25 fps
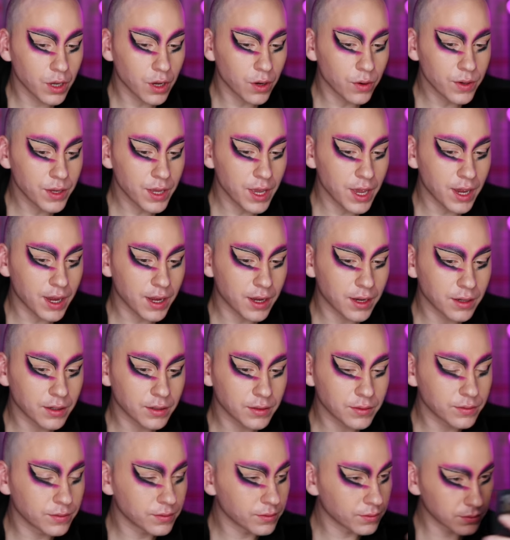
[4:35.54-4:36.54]
Oh yeah,
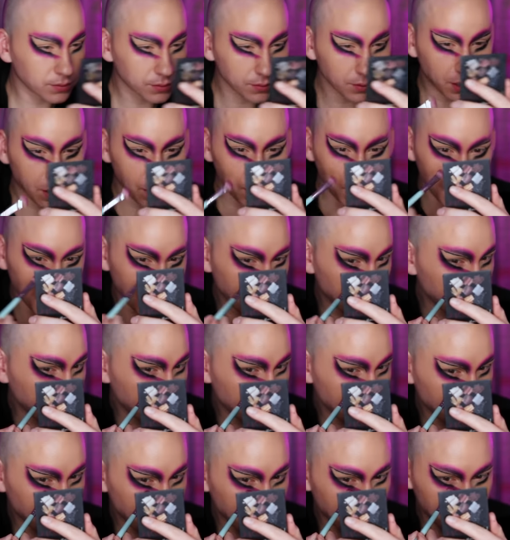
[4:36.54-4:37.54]
I
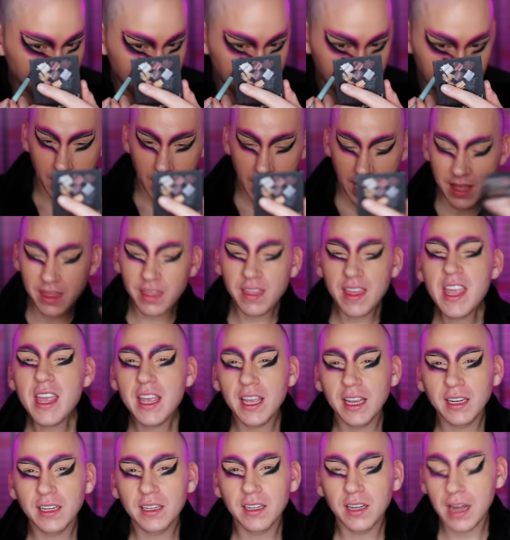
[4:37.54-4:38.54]
think, right? I
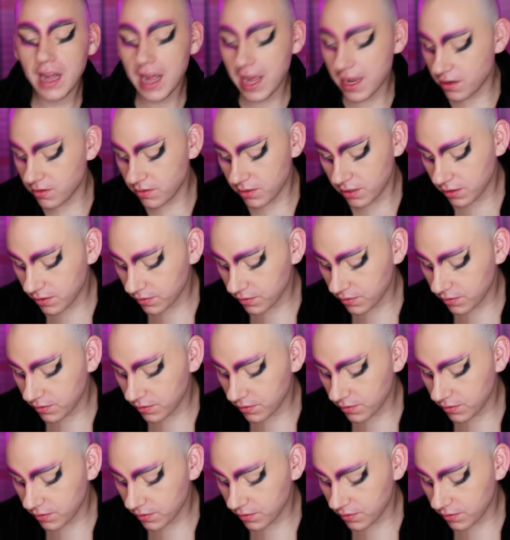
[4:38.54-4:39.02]
think, I don't